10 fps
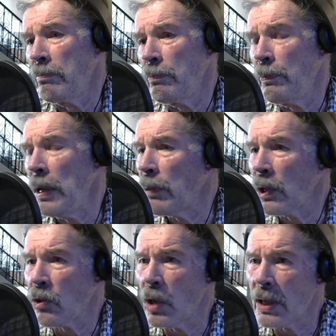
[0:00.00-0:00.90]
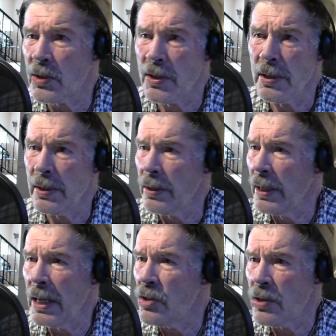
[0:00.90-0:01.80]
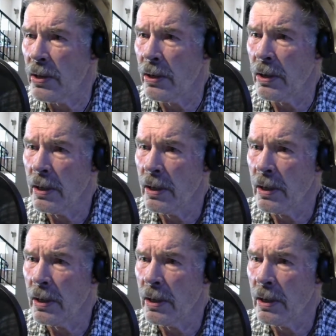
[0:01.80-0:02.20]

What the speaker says: people across the nation